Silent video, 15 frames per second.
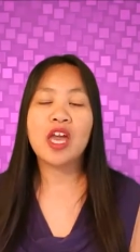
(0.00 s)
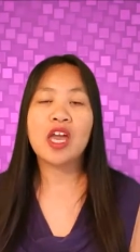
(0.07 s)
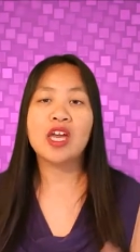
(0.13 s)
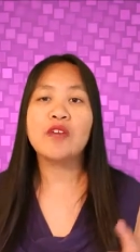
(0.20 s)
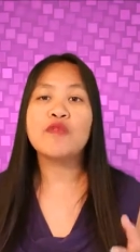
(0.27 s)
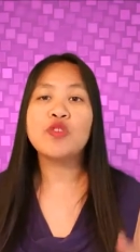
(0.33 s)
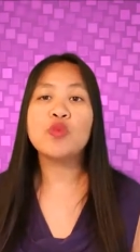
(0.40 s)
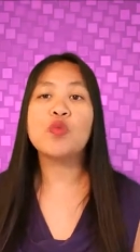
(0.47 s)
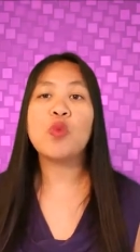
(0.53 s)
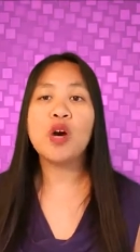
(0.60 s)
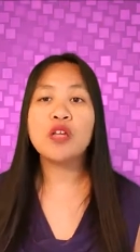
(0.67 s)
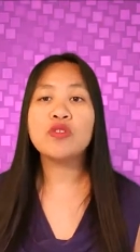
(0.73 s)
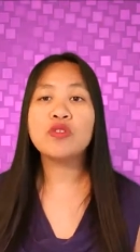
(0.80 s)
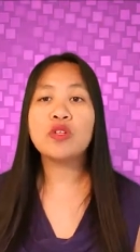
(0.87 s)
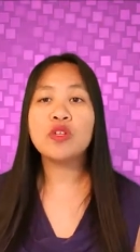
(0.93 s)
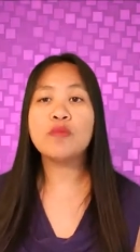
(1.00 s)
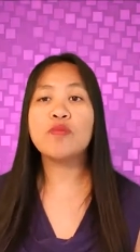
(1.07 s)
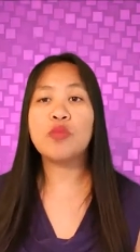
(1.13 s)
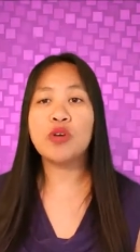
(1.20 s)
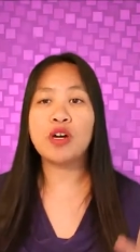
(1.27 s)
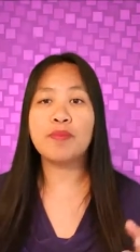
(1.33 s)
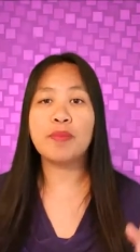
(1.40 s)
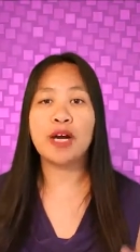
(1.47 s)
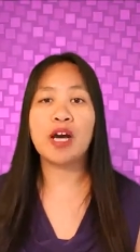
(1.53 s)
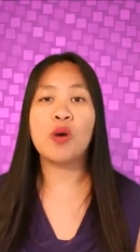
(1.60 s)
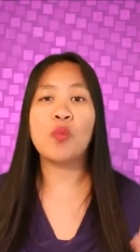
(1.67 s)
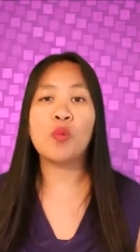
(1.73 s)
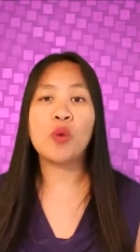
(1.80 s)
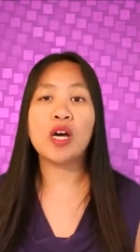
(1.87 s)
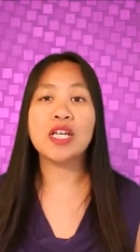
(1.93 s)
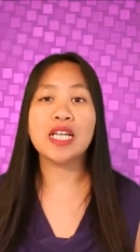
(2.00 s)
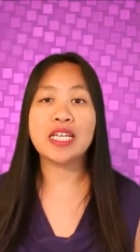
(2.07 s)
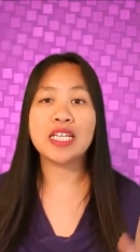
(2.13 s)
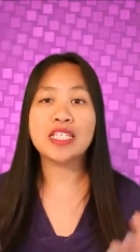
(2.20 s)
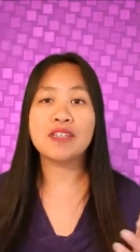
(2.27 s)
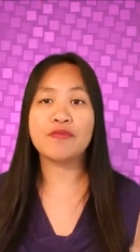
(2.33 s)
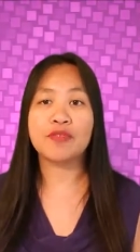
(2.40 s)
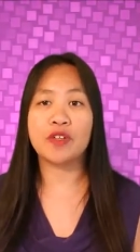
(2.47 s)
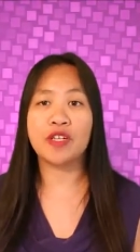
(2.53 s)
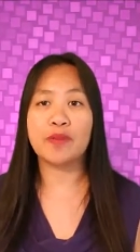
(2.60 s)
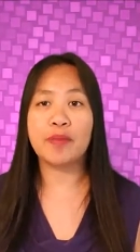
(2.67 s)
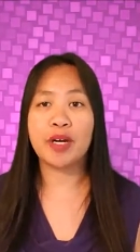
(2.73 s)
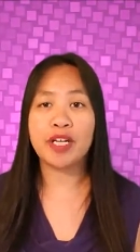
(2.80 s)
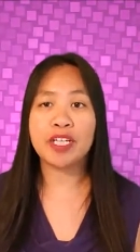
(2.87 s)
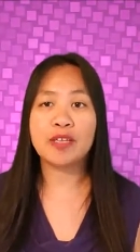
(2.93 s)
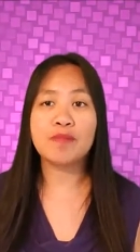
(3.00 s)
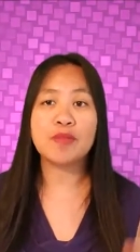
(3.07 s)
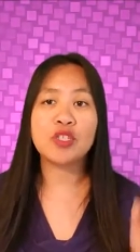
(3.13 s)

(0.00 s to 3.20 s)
If you want to learn more about what is affiliate marketing,